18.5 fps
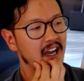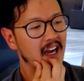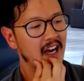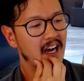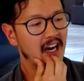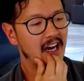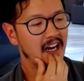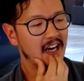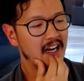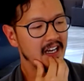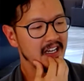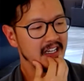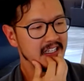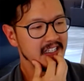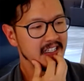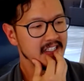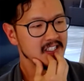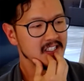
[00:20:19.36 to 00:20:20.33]
uh,
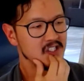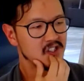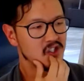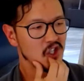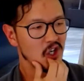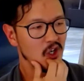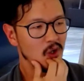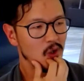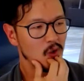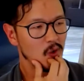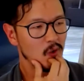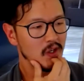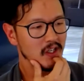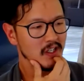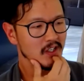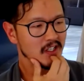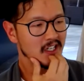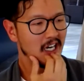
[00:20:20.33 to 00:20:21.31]
so
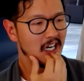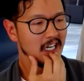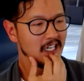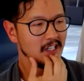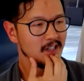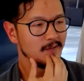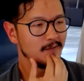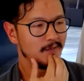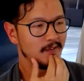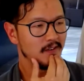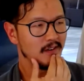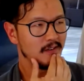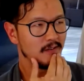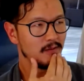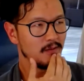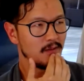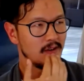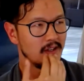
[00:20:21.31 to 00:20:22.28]
you're kind of,
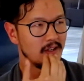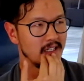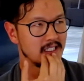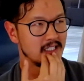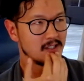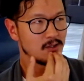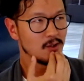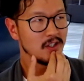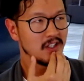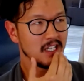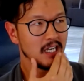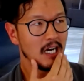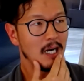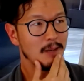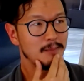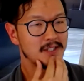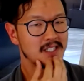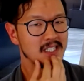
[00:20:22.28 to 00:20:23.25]
it's sort of the
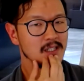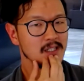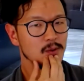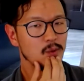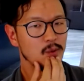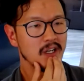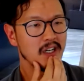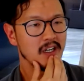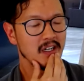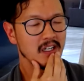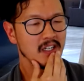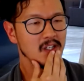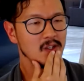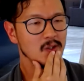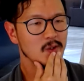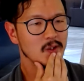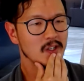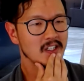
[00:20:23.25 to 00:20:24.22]
opposite where
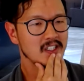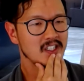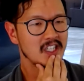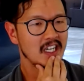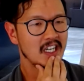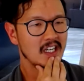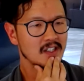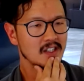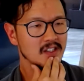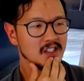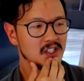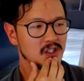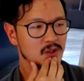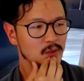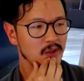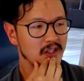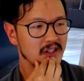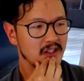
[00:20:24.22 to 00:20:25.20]
you are challenged
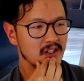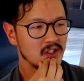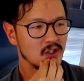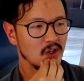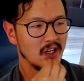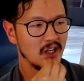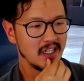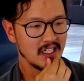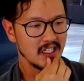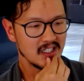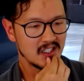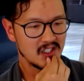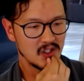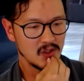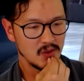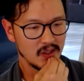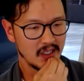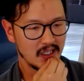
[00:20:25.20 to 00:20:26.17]
with trying
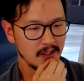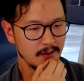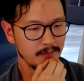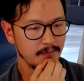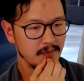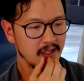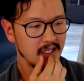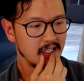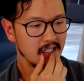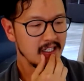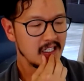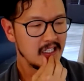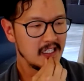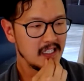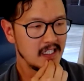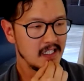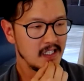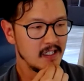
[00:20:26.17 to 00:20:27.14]
to um,
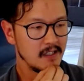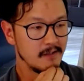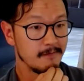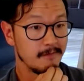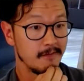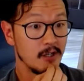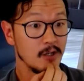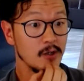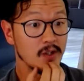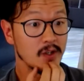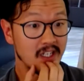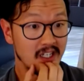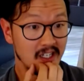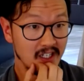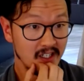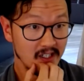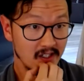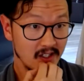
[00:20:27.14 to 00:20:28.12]
evoke
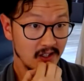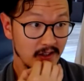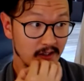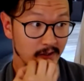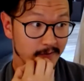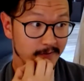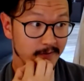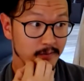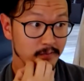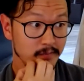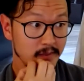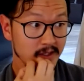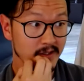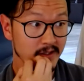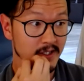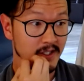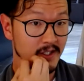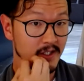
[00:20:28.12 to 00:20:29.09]
the
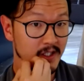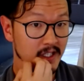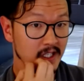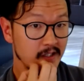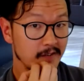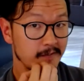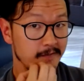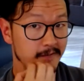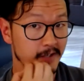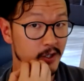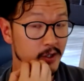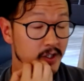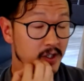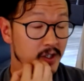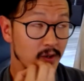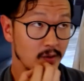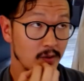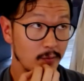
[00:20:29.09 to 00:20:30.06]
familiar and
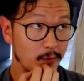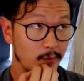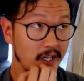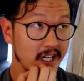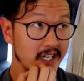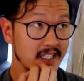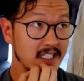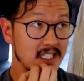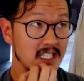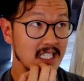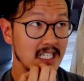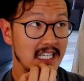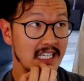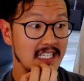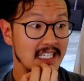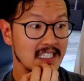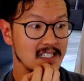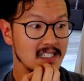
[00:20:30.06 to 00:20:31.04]
evoke what
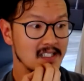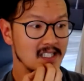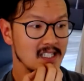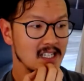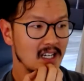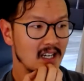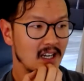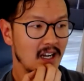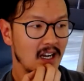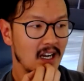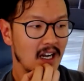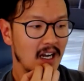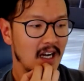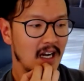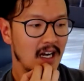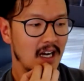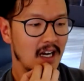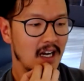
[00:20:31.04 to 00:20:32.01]
is
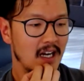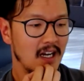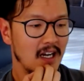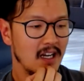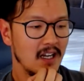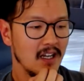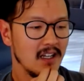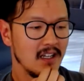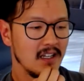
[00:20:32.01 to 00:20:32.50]
uh,